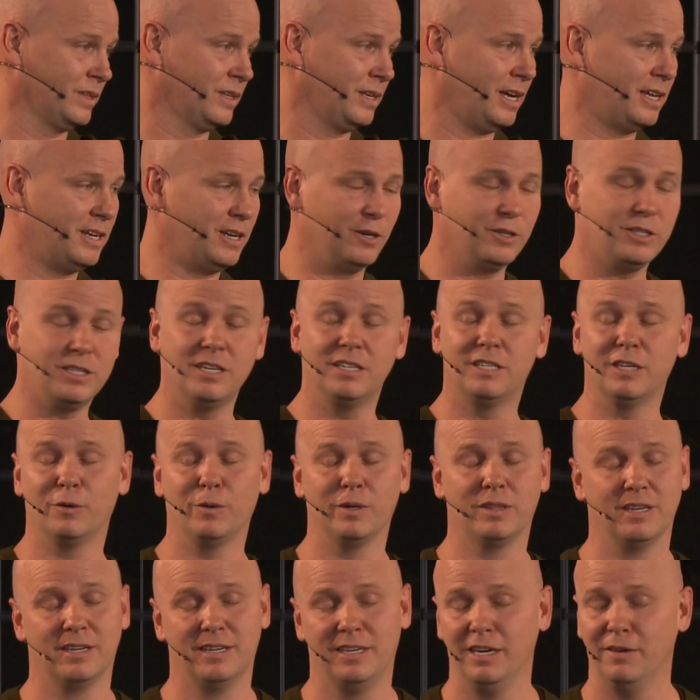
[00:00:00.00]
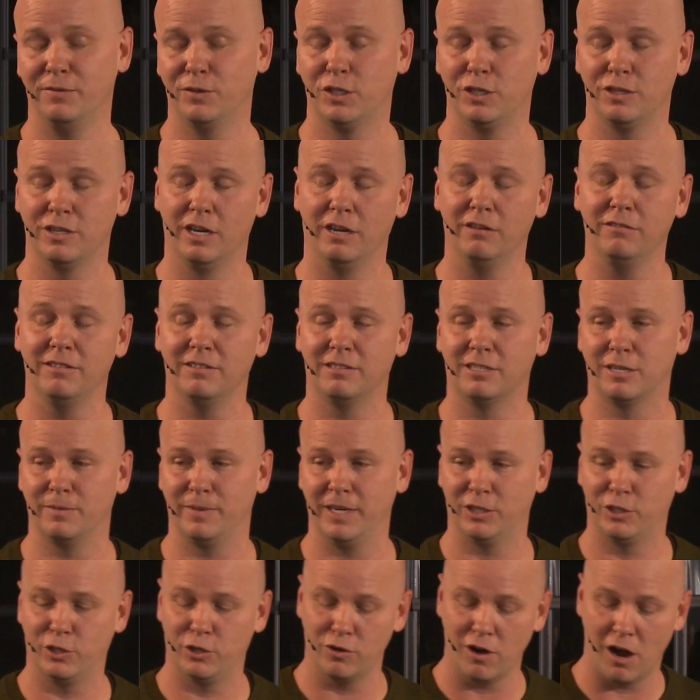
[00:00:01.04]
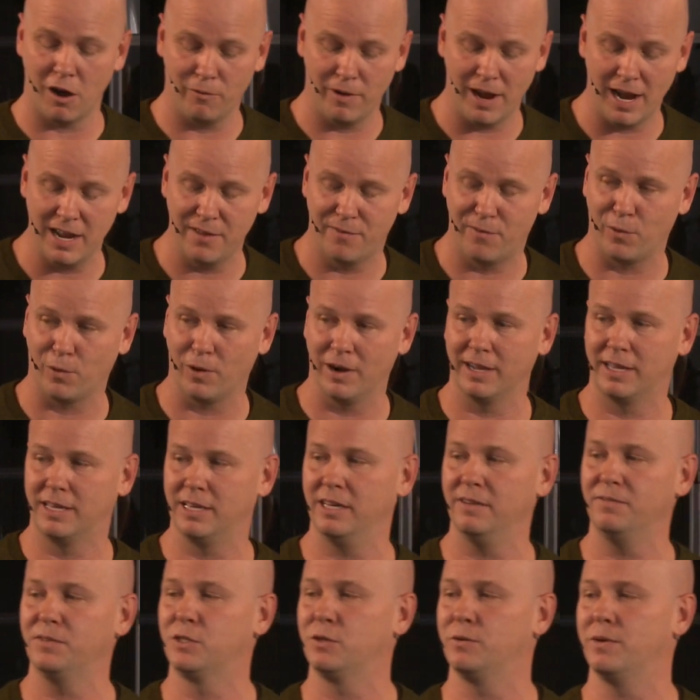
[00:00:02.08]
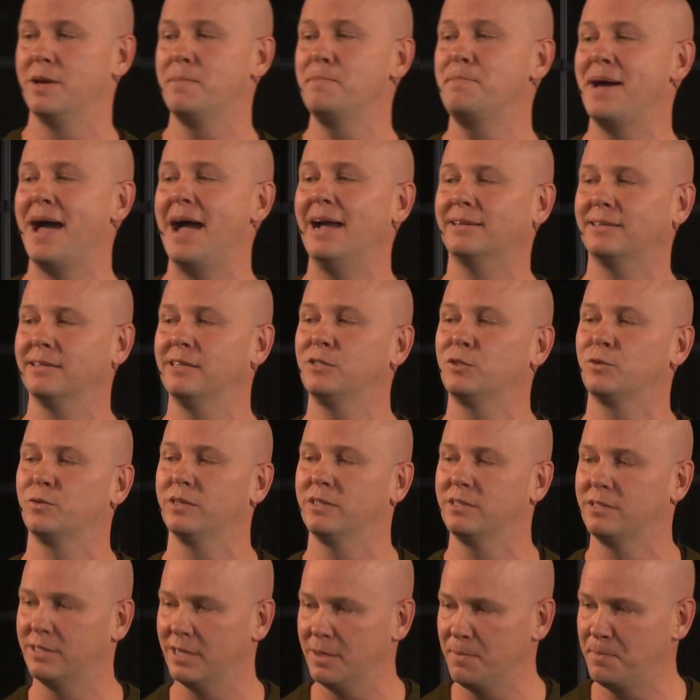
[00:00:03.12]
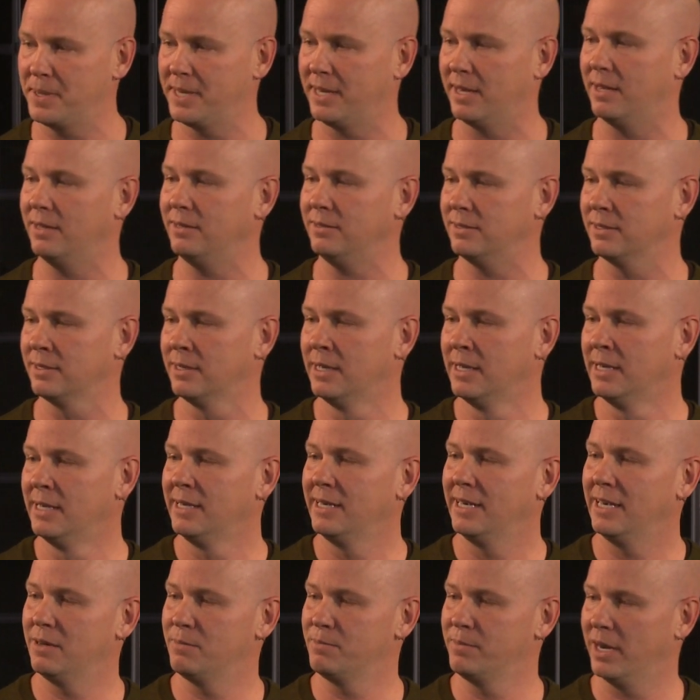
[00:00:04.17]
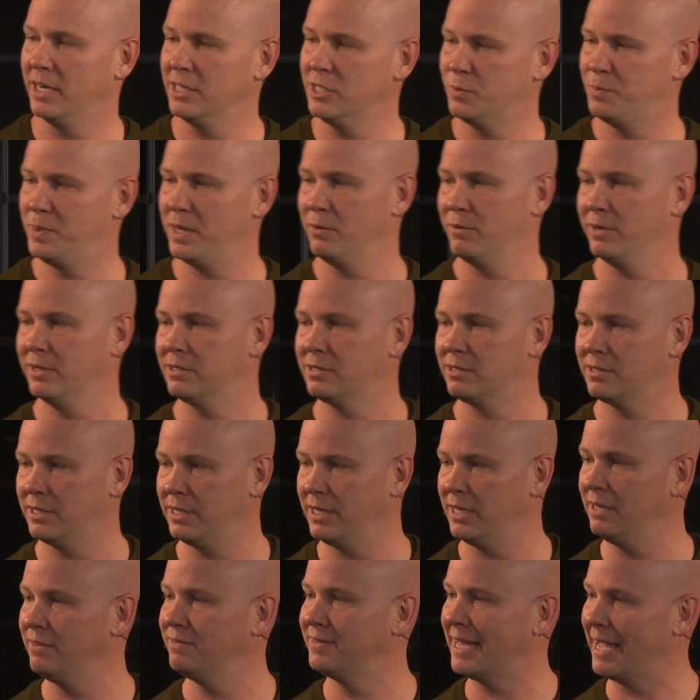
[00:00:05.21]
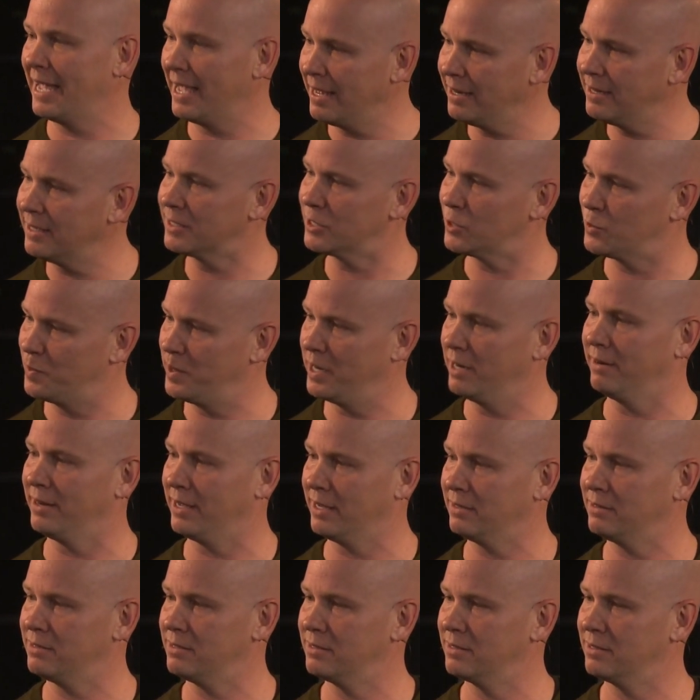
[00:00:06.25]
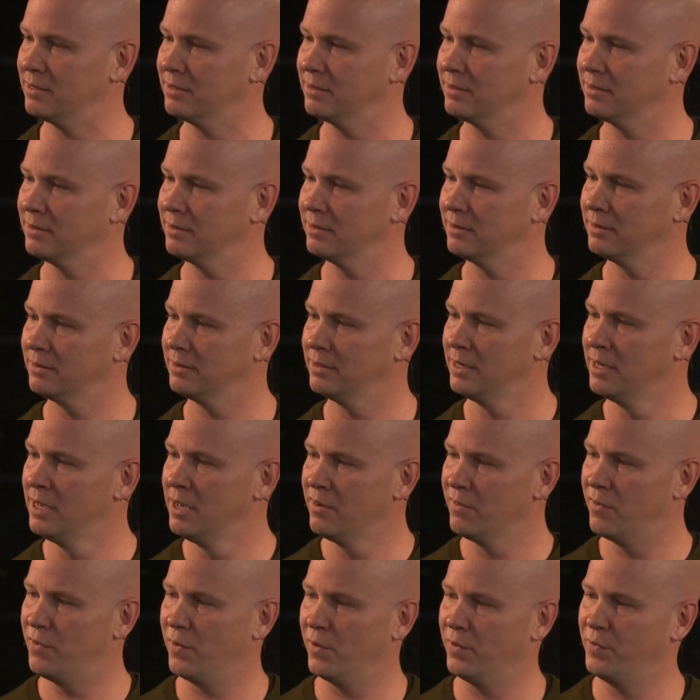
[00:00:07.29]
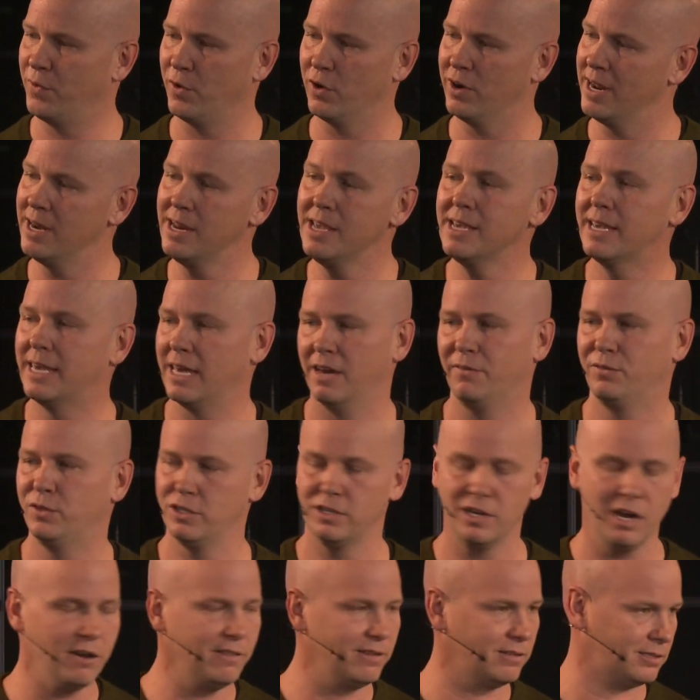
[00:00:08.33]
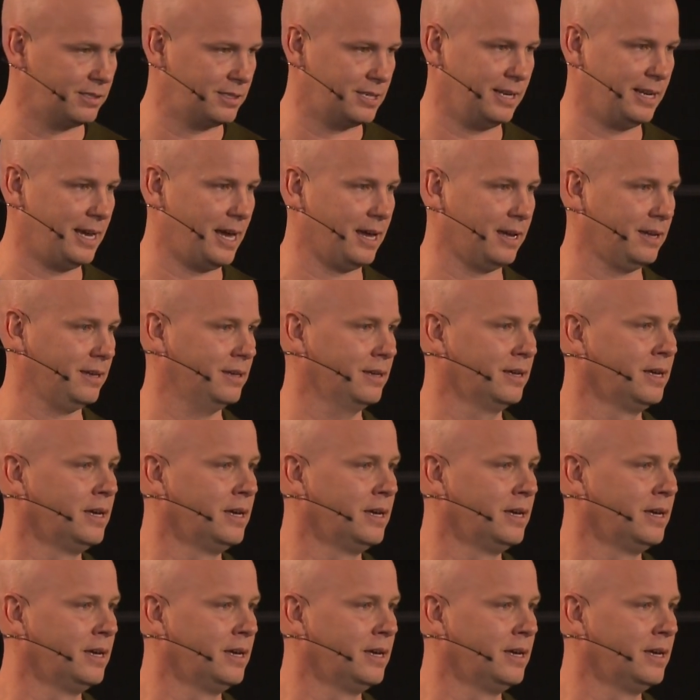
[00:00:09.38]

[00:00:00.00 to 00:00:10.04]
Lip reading: And here's the deal with a gift. You know this to be true already. For a gift to impact its recipient, it must be received and experienced. For any gift, you know this today.